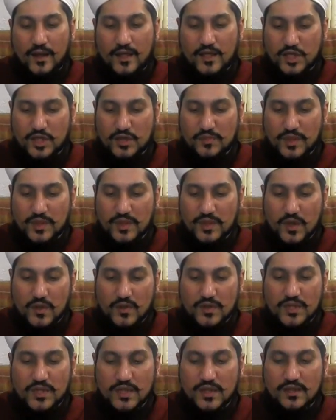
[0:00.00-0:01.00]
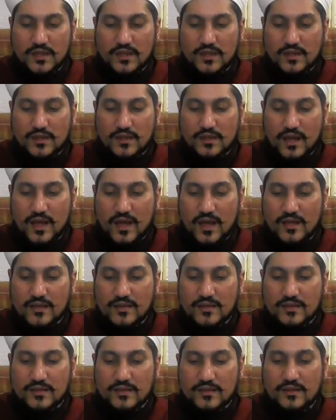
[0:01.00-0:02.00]
It should be noted
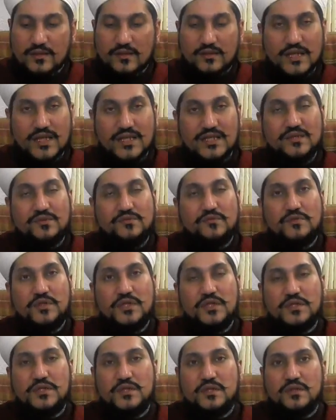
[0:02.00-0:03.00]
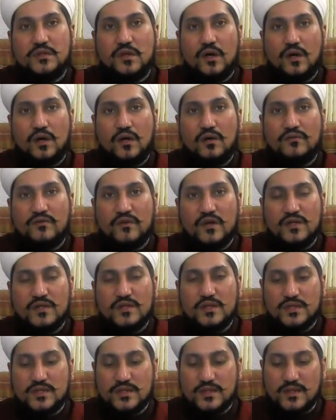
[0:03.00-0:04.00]
that this reason of
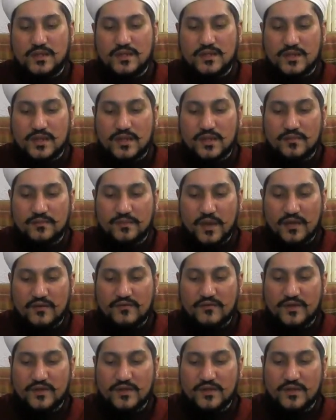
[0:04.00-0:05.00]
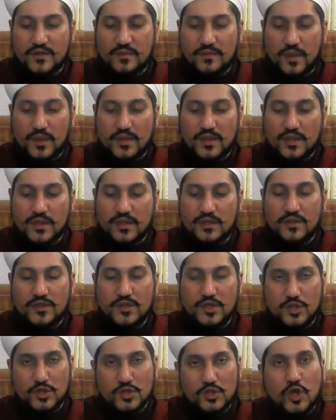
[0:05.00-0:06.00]
sustenance and benefit to the body
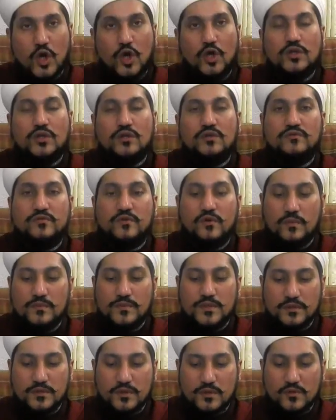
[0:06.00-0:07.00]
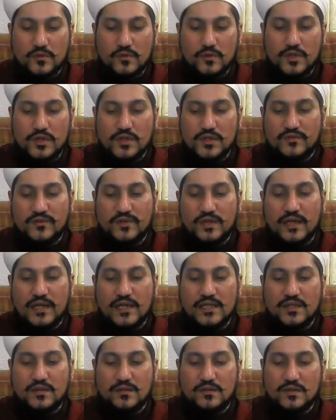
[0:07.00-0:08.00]
does not conform to the rulings of the
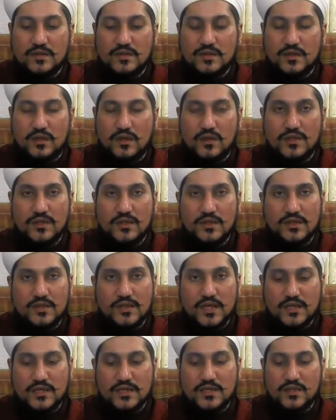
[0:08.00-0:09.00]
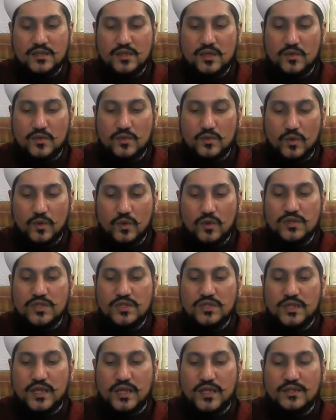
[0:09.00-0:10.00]
classical scholars and texts who all
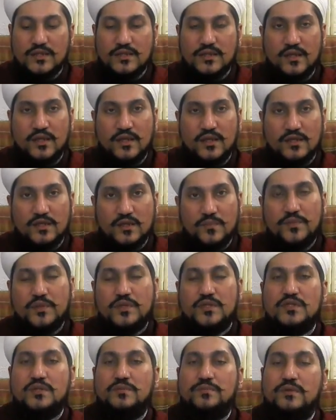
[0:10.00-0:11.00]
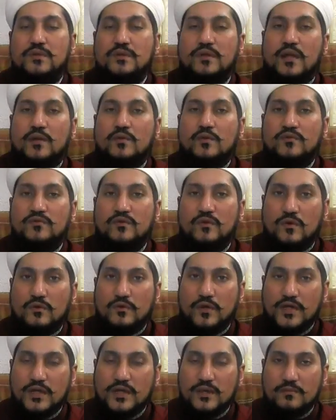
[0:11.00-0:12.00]
state the principle that we've
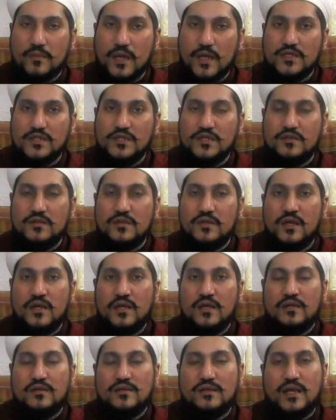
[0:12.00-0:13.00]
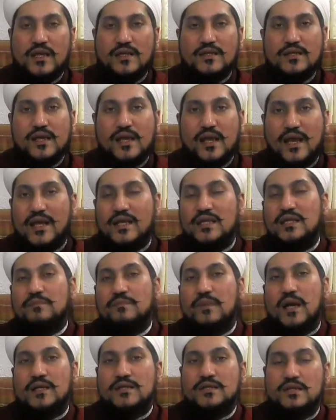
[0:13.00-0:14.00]
already mentioned that any
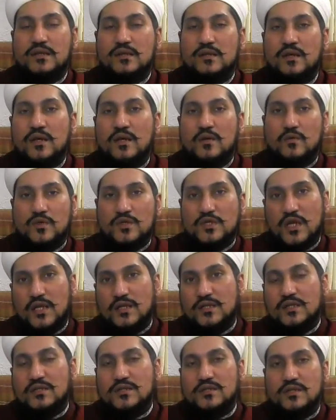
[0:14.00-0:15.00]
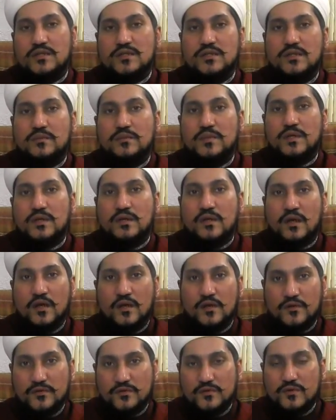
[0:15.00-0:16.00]
matter which enters the stomach
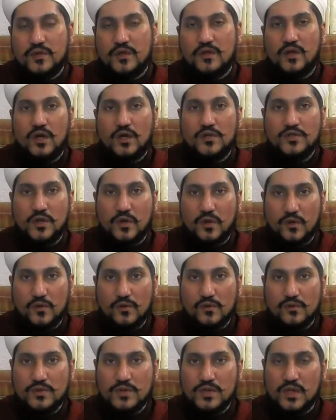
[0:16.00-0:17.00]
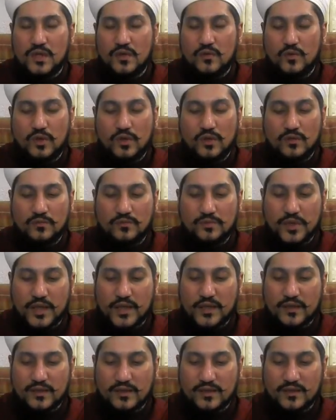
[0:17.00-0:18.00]
through the large holes will
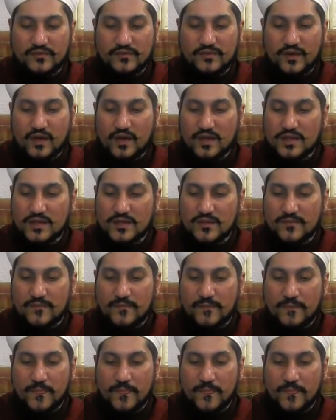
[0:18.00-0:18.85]
break the fast.